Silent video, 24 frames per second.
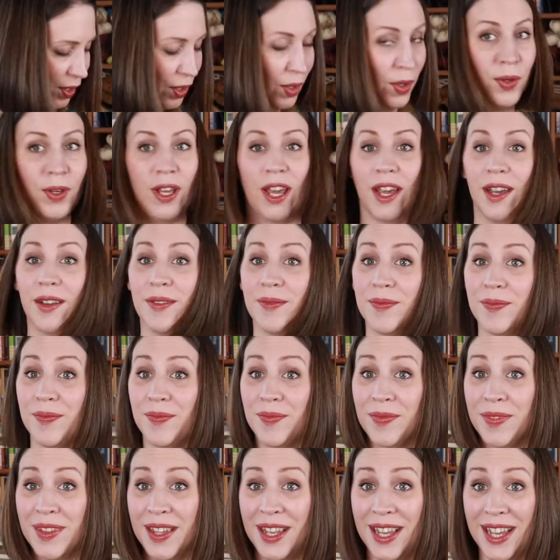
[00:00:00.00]
Okay.
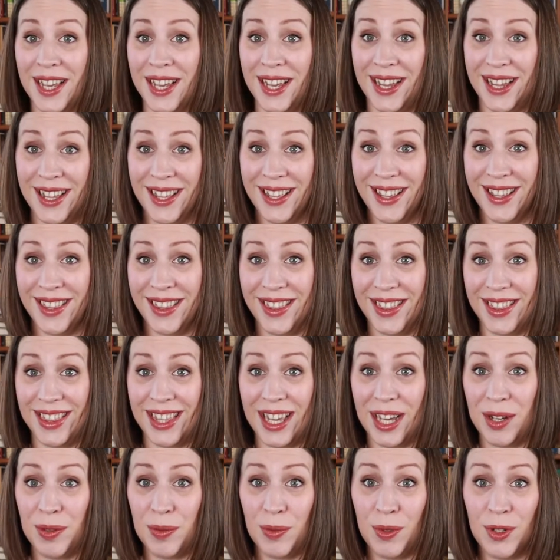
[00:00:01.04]

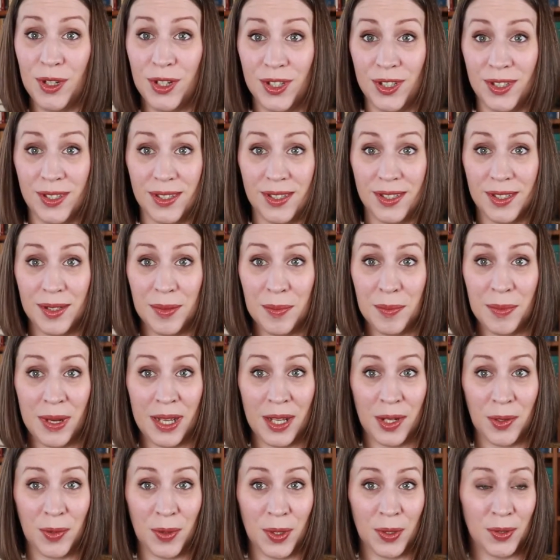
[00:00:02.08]
That was my
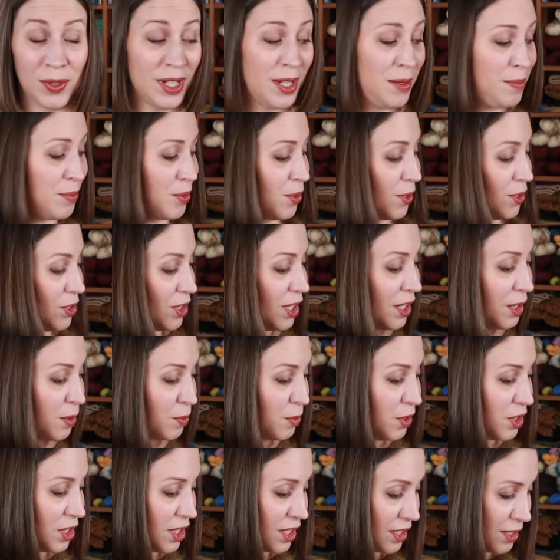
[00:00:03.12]
crochet project,
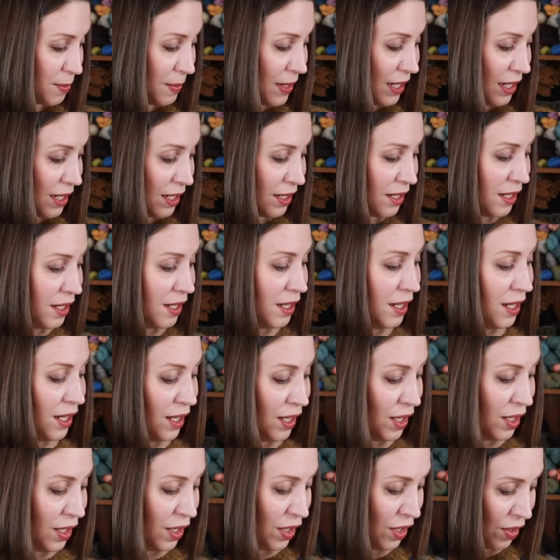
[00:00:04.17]
which has been
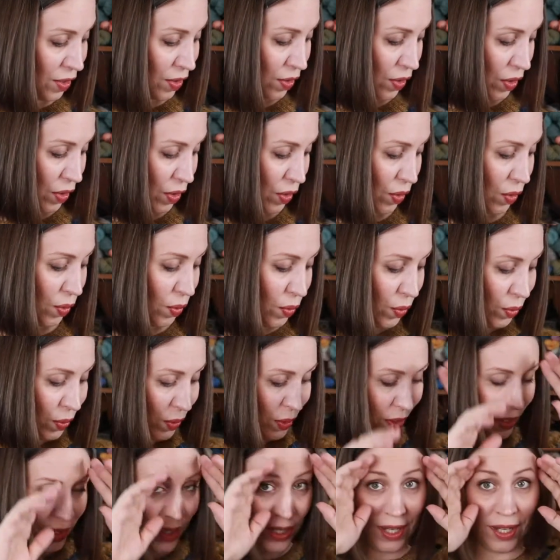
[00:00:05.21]

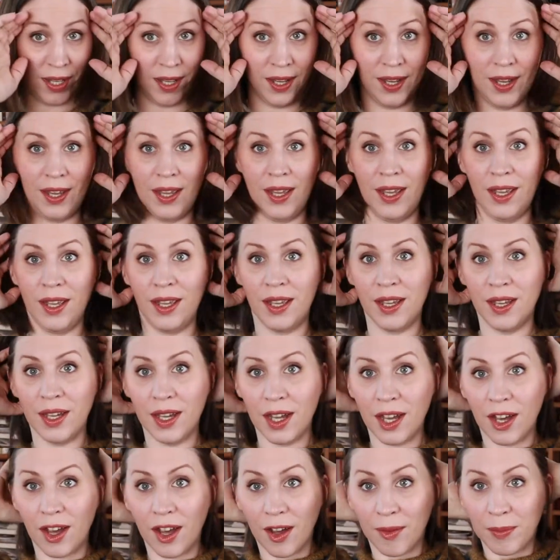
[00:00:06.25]
what I
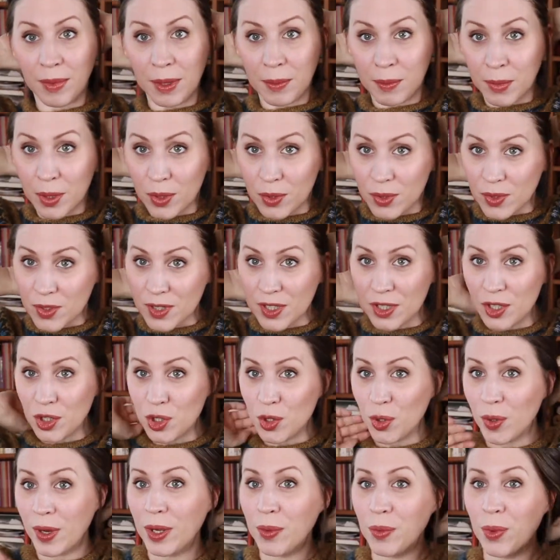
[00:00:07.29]
have been most
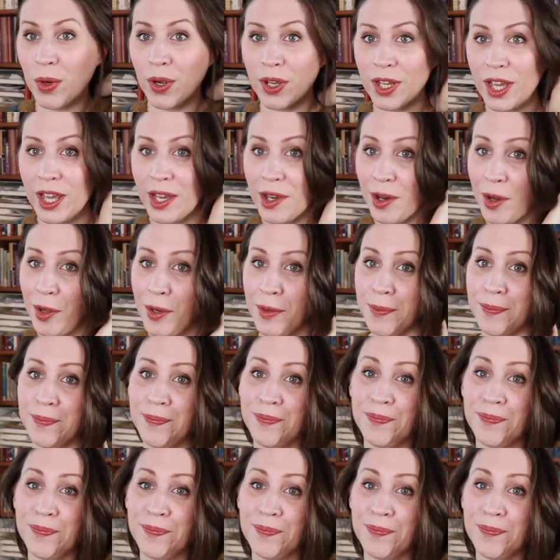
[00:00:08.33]
enjoying working on.